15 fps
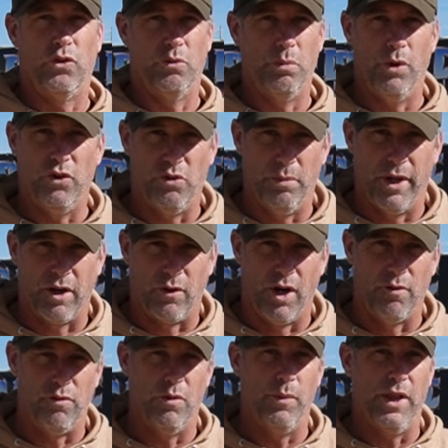at Boise Black
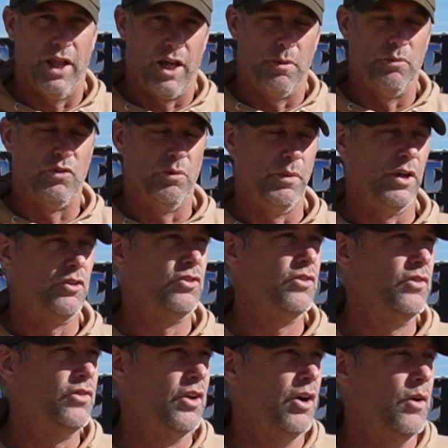Rifle. We like them so much.
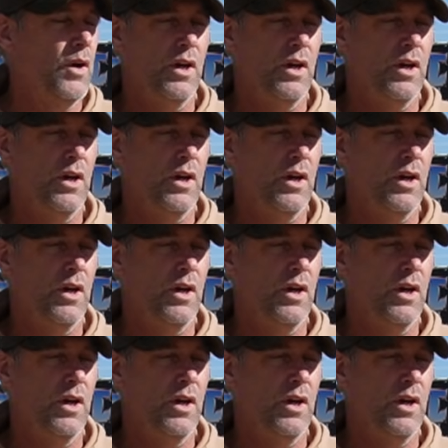So,